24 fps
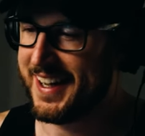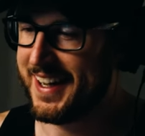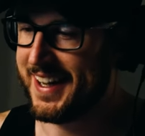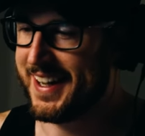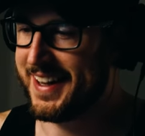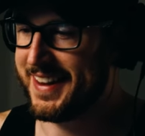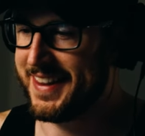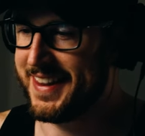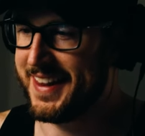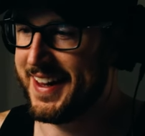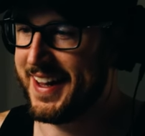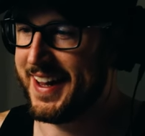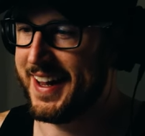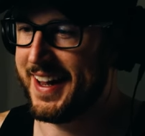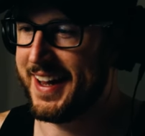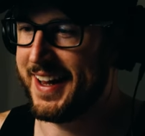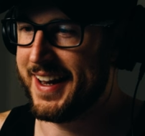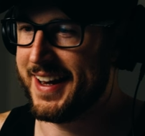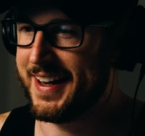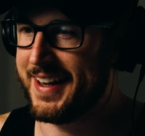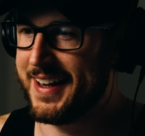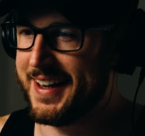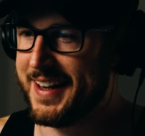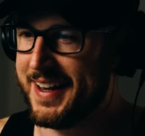And
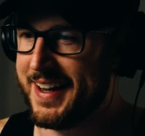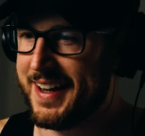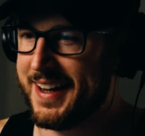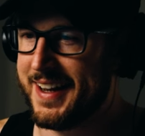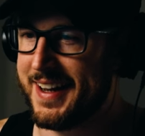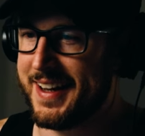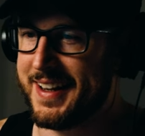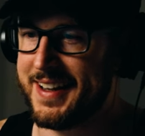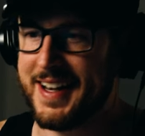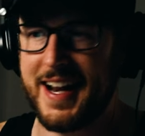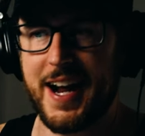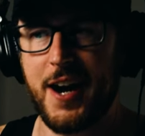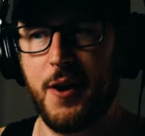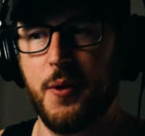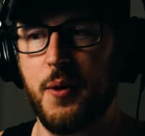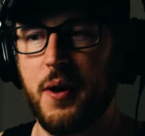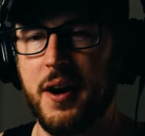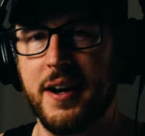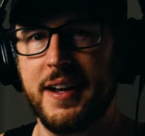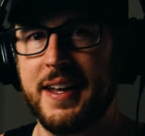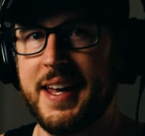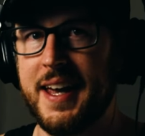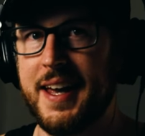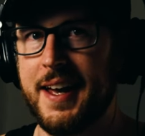then
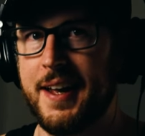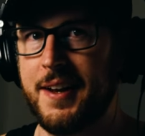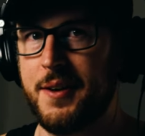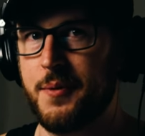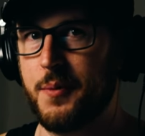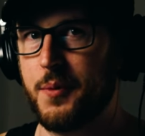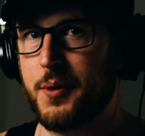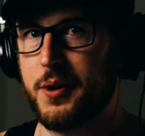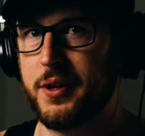now again,